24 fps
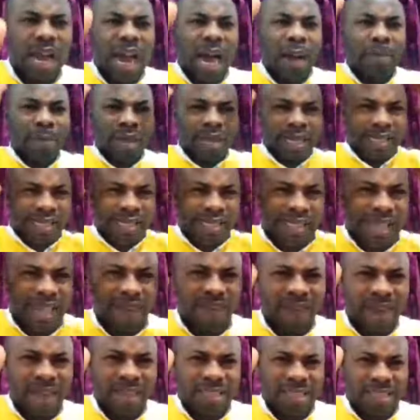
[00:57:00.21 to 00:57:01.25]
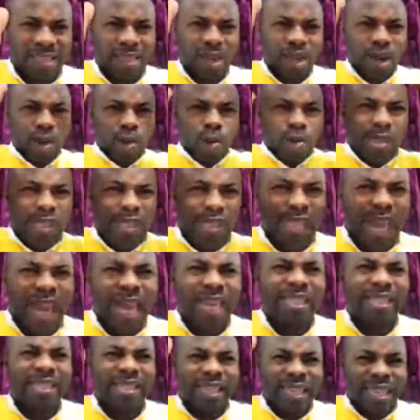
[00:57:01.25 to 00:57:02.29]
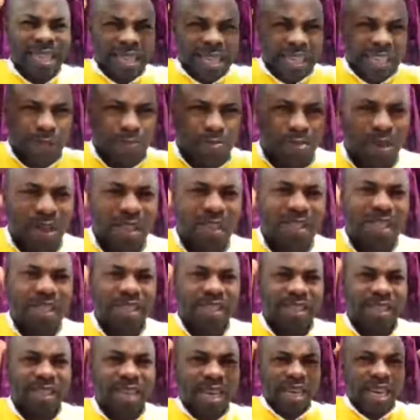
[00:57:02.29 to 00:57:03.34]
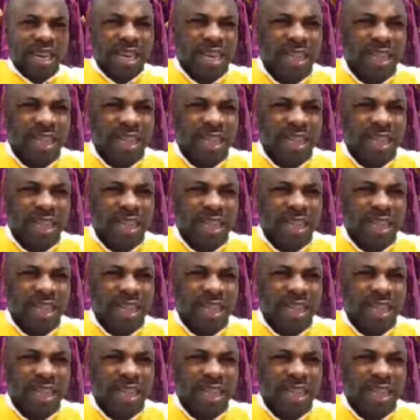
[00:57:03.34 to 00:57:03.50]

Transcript: I'm his servant who stands in his presence